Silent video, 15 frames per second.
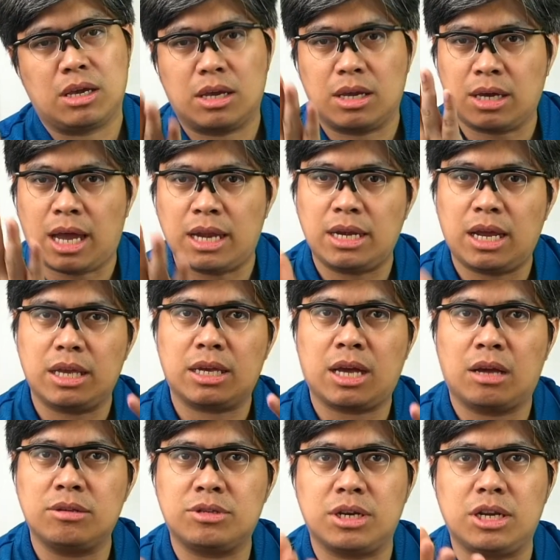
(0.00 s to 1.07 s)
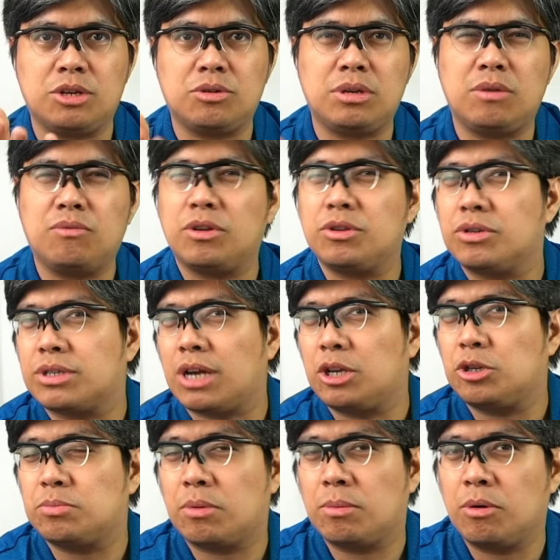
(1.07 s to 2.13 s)
kind of counterintuitive what you're trying
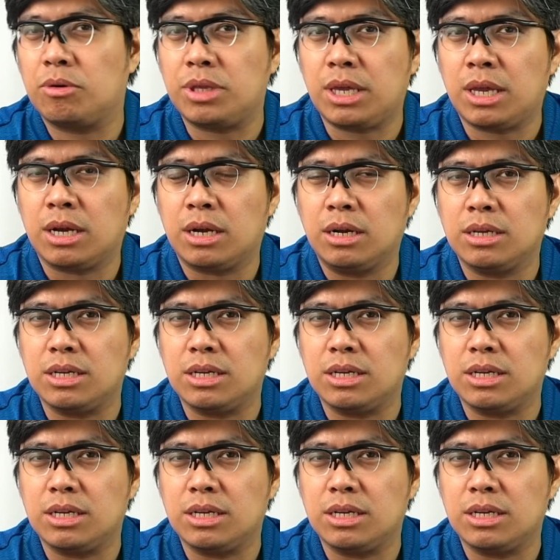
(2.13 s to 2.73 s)
to promote here.